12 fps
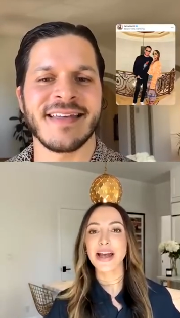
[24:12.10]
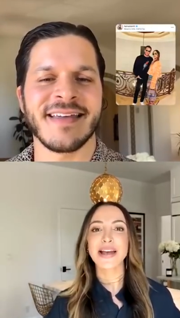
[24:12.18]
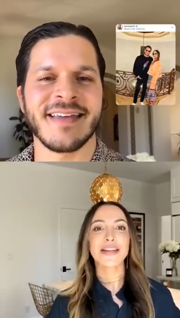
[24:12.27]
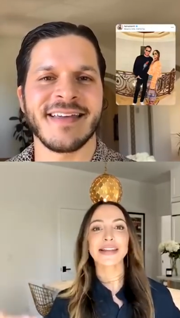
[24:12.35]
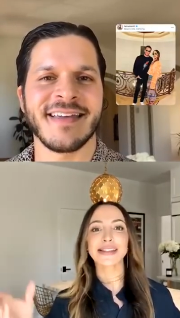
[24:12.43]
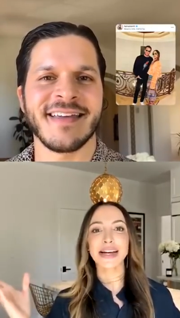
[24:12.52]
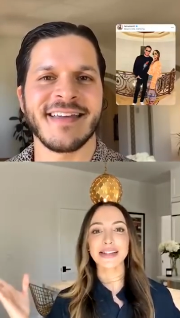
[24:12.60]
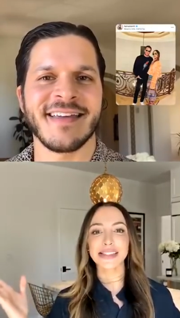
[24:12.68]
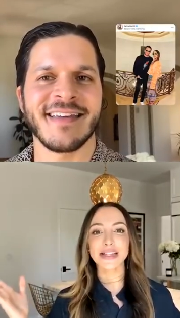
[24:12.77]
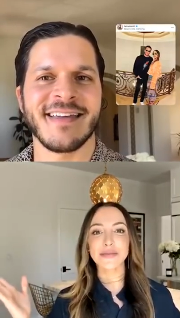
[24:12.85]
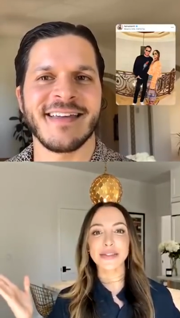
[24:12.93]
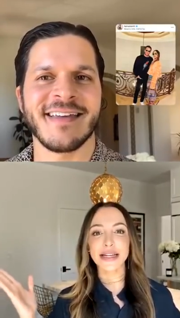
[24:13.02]
Speaker 1: this
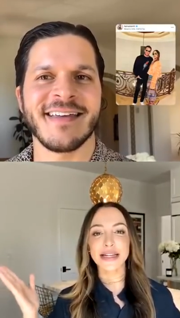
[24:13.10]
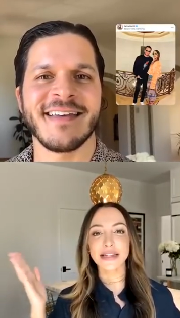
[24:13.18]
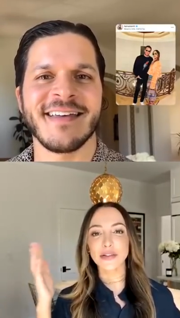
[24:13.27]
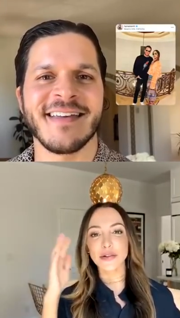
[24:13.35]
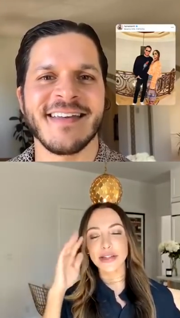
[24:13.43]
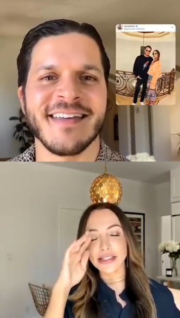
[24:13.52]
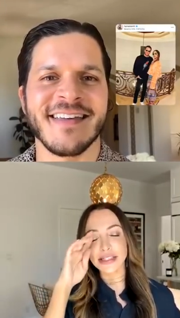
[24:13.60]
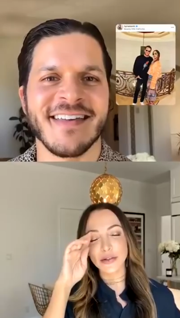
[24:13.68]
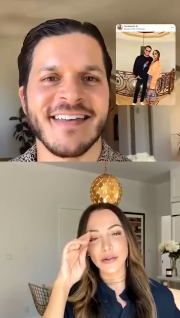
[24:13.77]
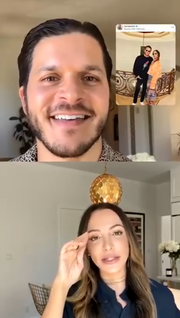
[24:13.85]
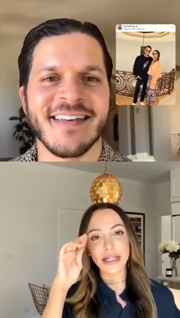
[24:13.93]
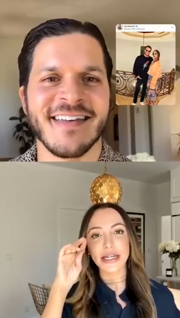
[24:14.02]
seems like this is
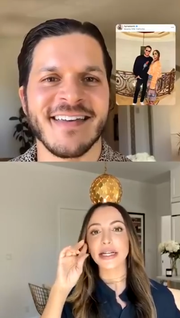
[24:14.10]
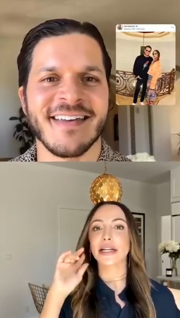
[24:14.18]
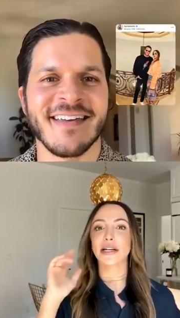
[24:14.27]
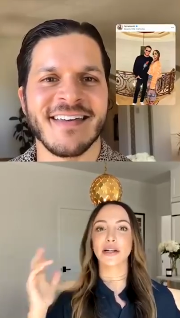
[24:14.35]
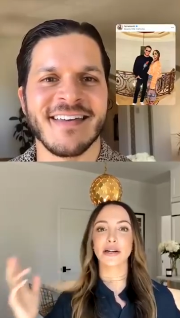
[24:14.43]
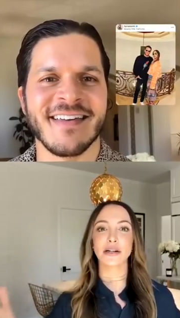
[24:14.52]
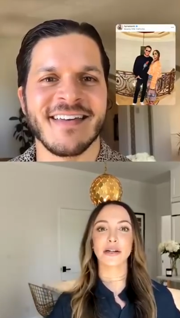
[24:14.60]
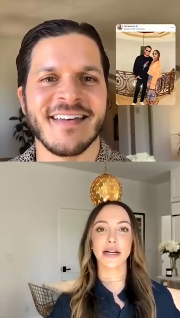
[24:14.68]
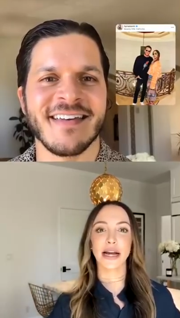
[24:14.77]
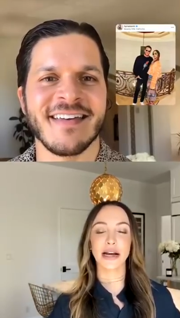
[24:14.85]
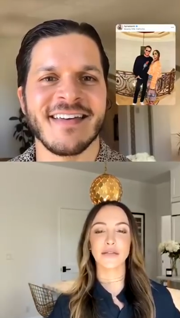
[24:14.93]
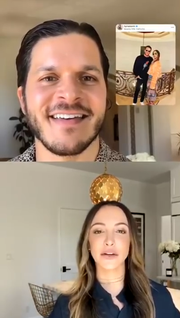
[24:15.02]
only like a year and a
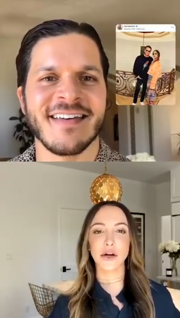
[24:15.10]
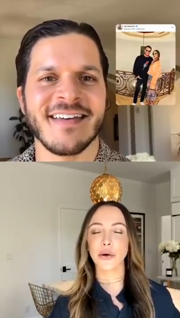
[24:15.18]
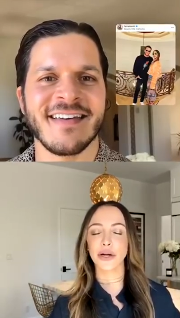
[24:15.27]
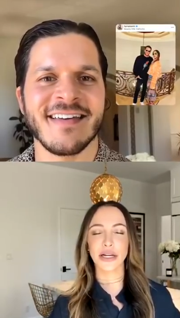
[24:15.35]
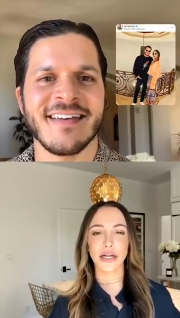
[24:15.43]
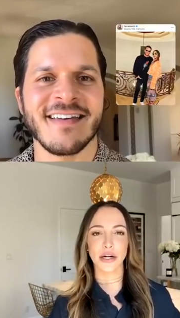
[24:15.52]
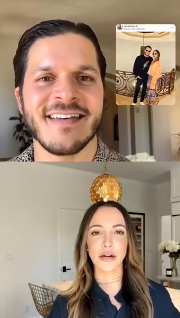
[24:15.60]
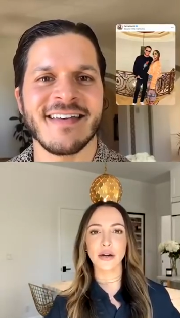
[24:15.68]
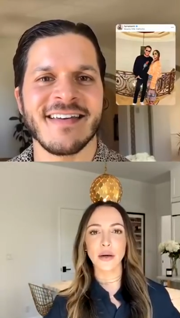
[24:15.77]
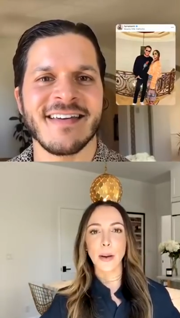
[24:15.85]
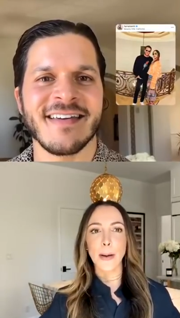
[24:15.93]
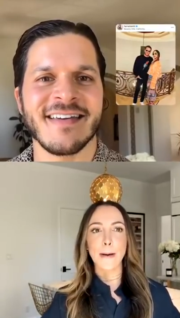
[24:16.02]
half ago or a year,
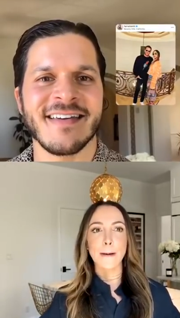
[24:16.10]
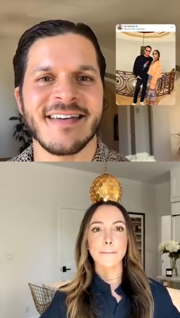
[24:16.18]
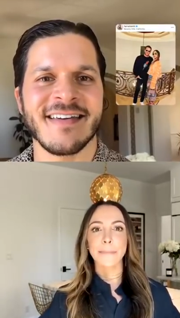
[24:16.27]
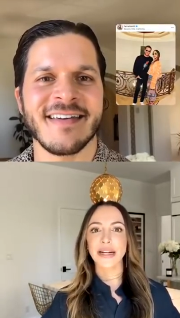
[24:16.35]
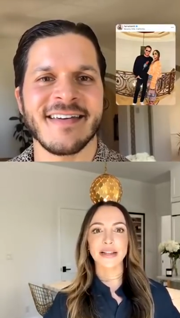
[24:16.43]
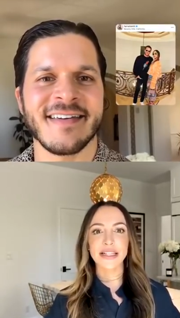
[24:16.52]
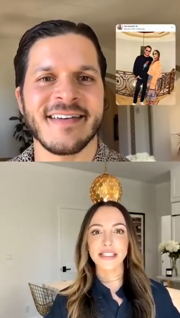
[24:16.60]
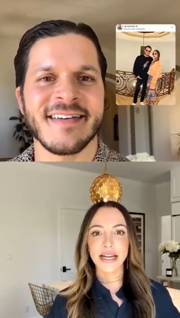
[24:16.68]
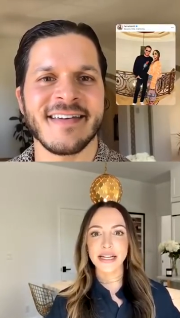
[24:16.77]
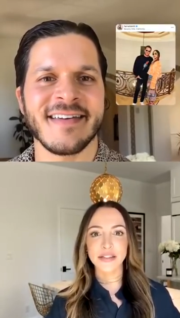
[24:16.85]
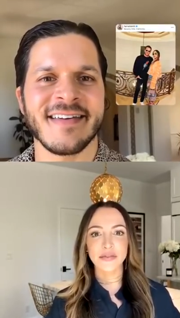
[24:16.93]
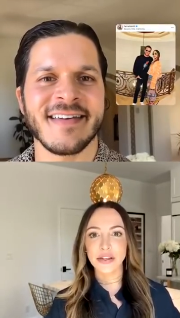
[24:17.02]
but these
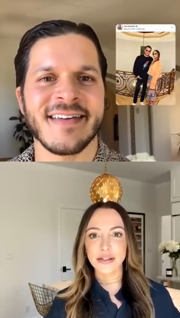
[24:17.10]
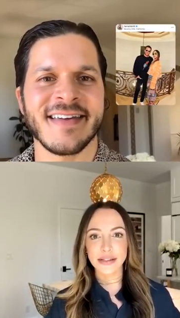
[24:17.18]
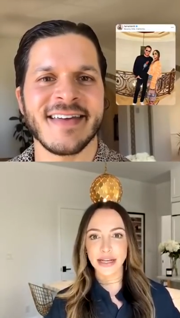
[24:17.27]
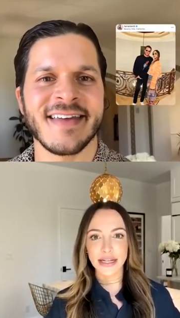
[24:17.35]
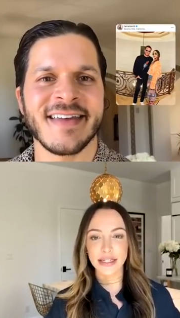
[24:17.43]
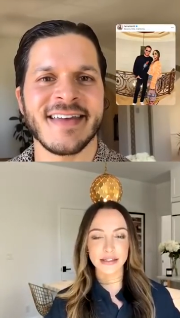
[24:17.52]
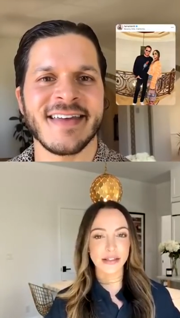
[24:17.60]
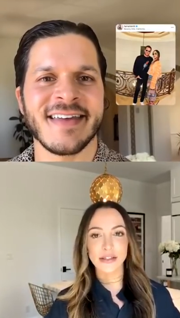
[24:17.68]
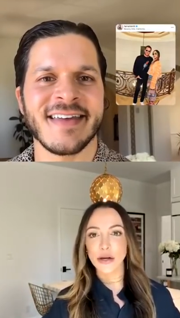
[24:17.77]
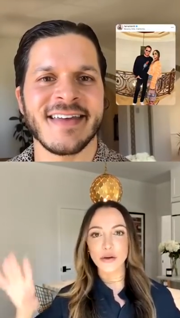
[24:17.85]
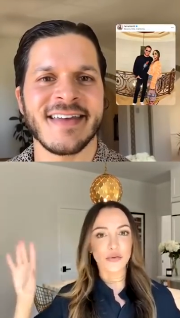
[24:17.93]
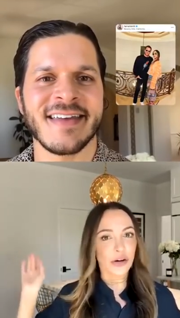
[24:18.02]
days feel like
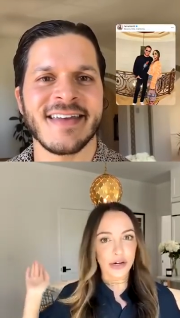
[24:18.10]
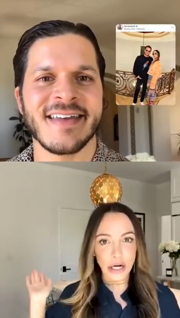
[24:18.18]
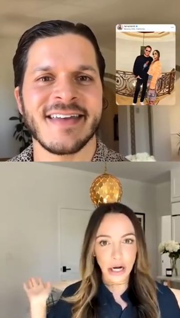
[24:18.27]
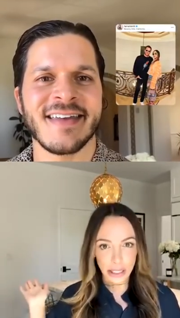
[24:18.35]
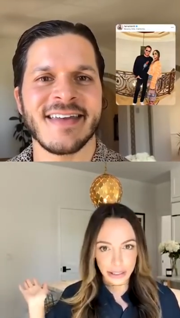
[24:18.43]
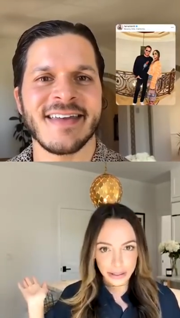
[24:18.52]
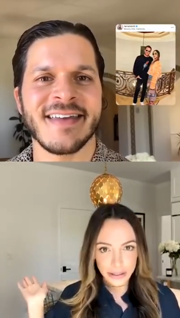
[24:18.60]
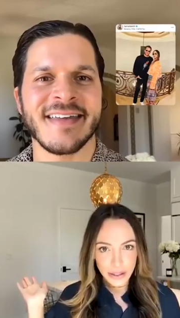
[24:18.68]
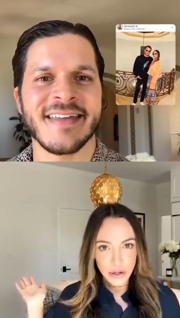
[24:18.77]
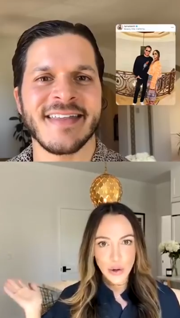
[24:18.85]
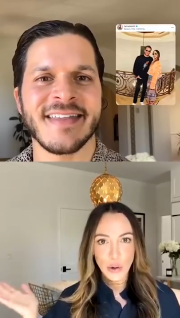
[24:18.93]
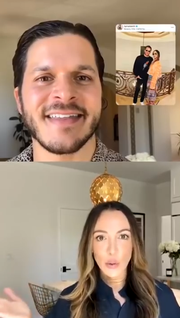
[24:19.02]
so far gone.
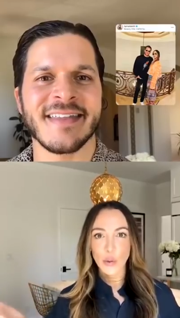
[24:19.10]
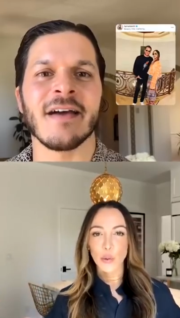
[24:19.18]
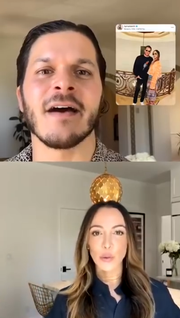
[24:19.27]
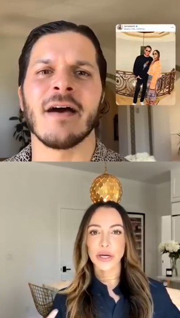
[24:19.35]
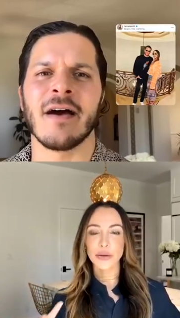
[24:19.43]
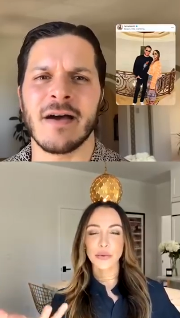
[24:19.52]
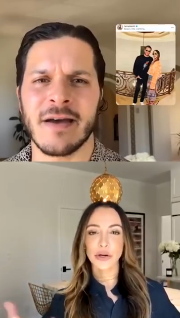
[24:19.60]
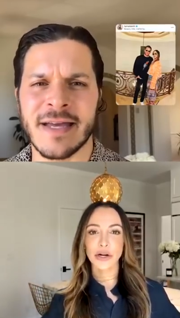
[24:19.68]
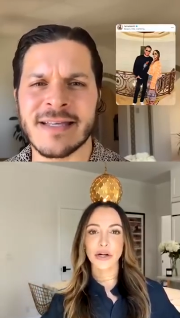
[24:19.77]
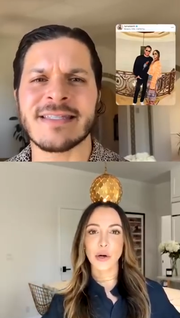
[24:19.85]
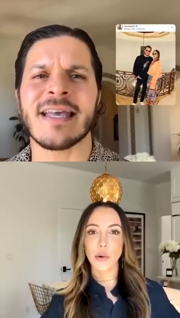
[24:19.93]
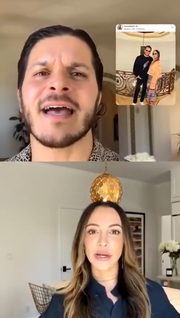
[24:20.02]
Uh-huh, we are
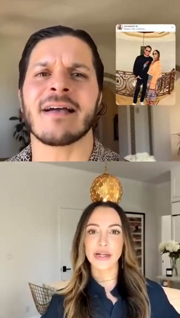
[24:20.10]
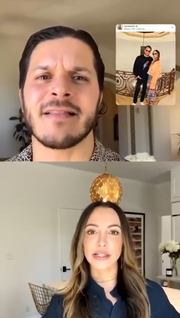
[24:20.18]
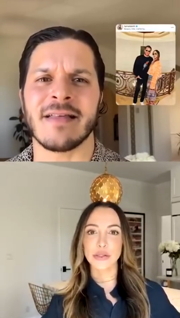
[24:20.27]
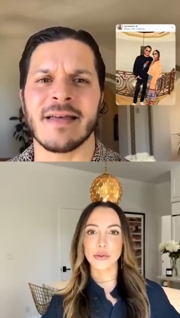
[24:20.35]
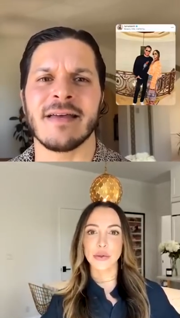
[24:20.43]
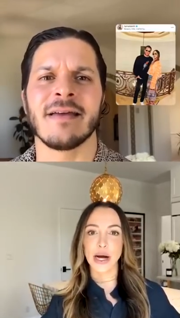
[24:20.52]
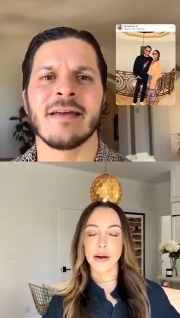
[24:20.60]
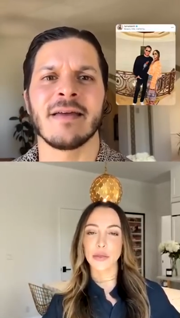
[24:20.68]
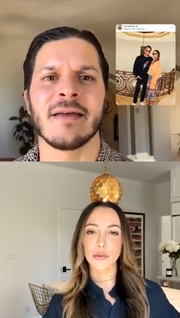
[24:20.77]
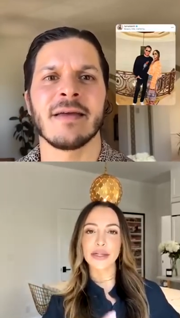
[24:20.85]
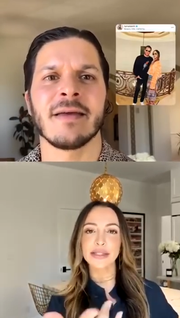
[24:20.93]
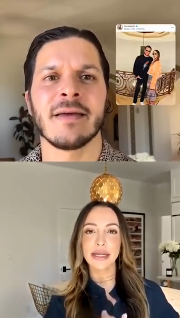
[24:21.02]
exactly. going to uh, the
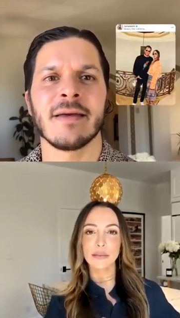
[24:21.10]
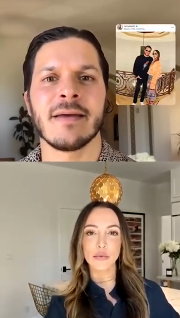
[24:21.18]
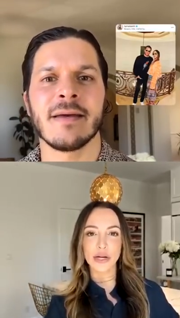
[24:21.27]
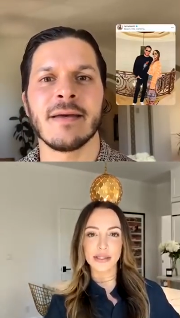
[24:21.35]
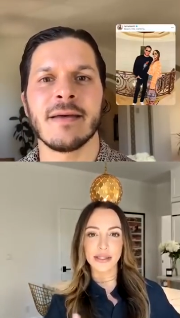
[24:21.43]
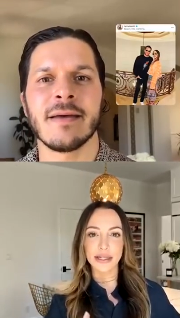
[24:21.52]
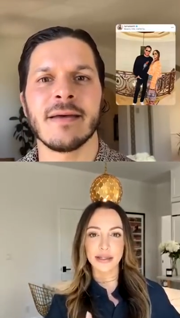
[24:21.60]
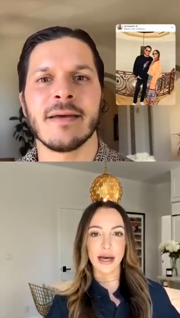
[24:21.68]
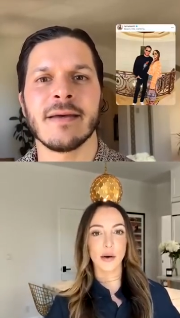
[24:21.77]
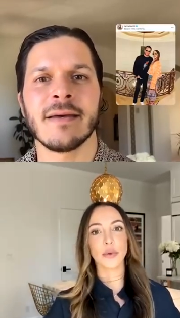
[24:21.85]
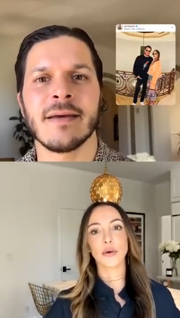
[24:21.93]
reason I'm dressed like that. We